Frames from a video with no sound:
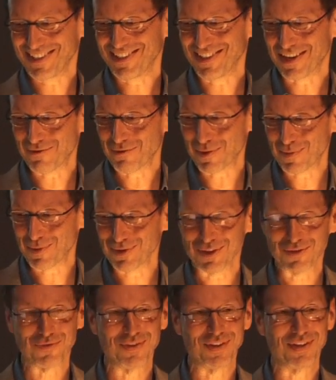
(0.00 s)
that's inevitable in
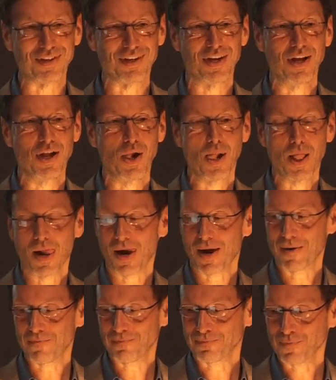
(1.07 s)
this field,
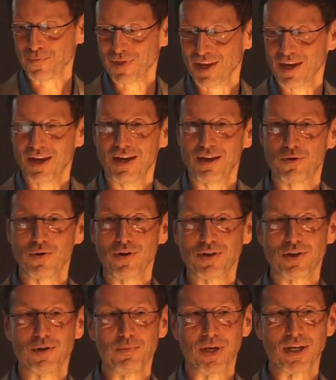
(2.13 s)
um, in order
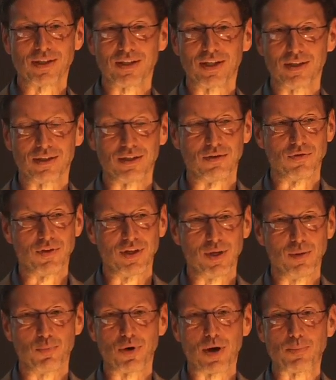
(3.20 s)
to make sense of
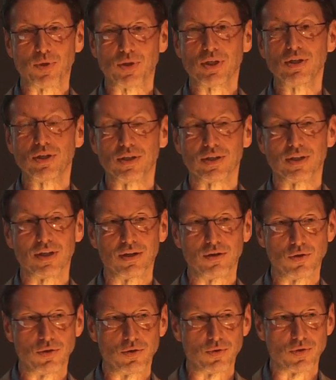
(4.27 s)
the prepositions that are
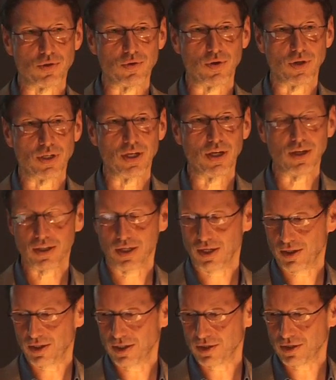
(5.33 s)
used to
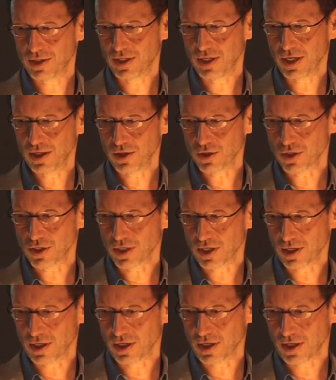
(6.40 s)
articulate this in English.
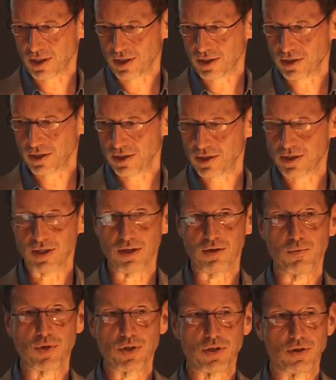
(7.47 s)
And uh, this is the
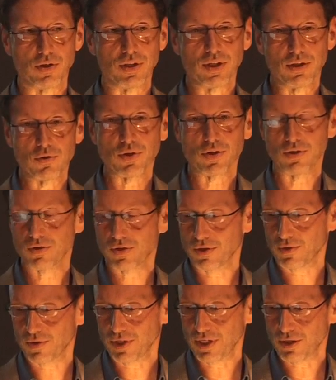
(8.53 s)
original literature,
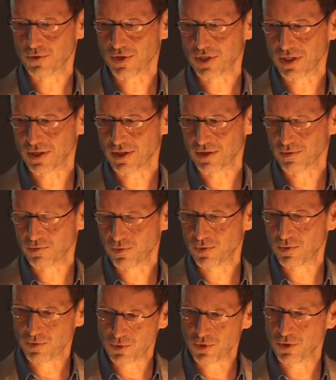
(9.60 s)
so it's interesting to,
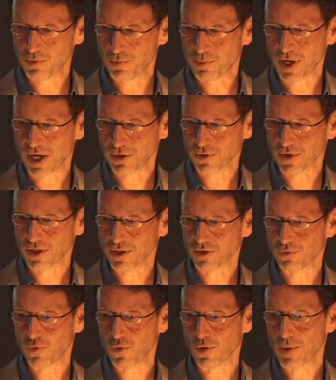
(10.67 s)
to ponder it in
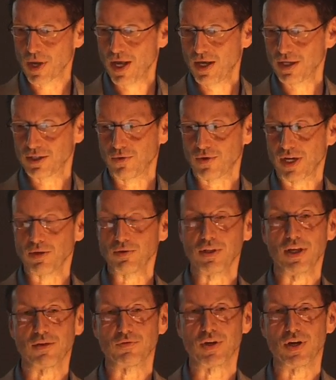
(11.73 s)
this form. So down the
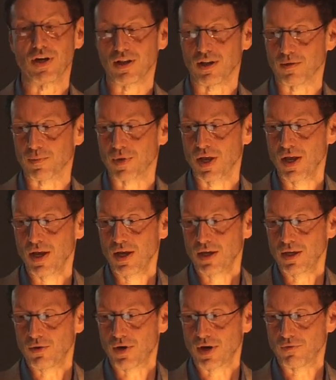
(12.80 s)
left column,
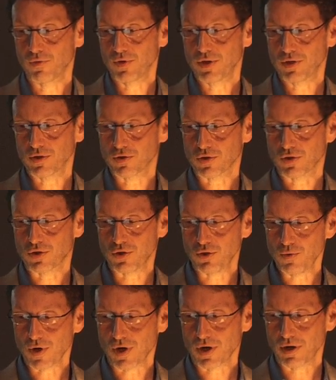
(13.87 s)
you have research
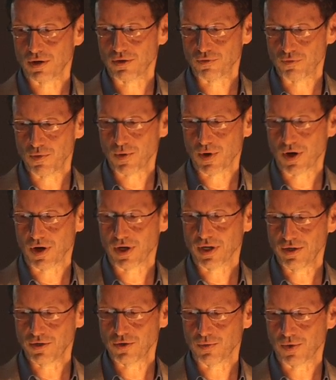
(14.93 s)
to art, through art,
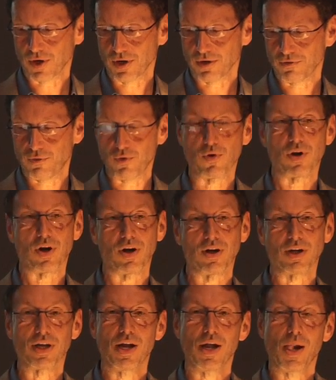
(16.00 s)
into art, for
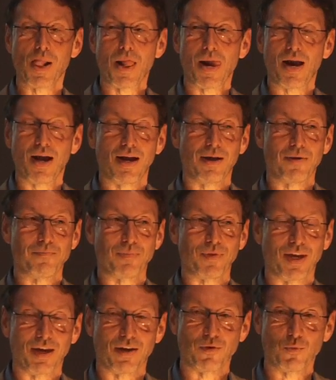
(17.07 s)
art. Um,
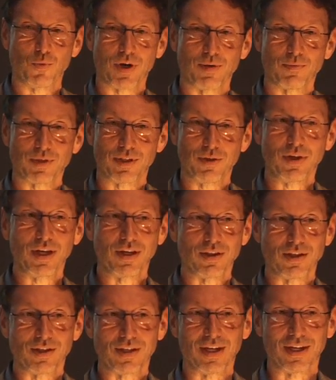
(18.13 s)
and when I was looking at
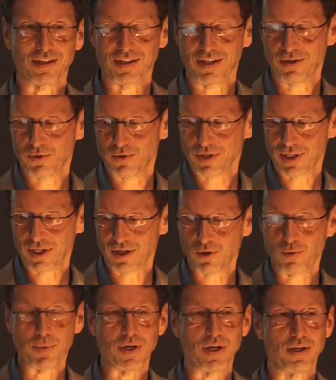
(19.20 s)
these texts, I noticed that
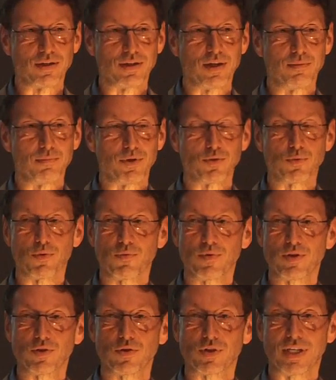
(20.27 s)
nobody has done much with
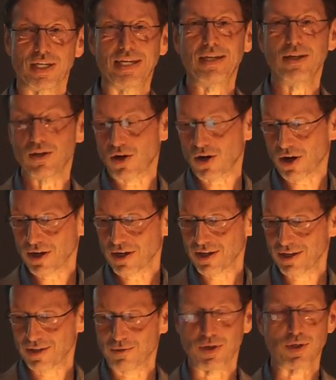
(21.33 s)
research in art,
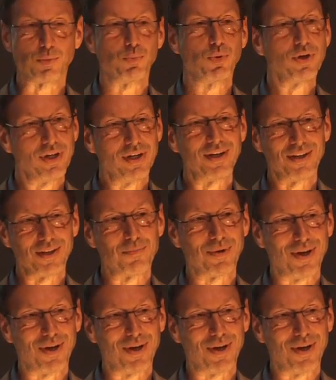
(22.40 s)
so I just put it in at the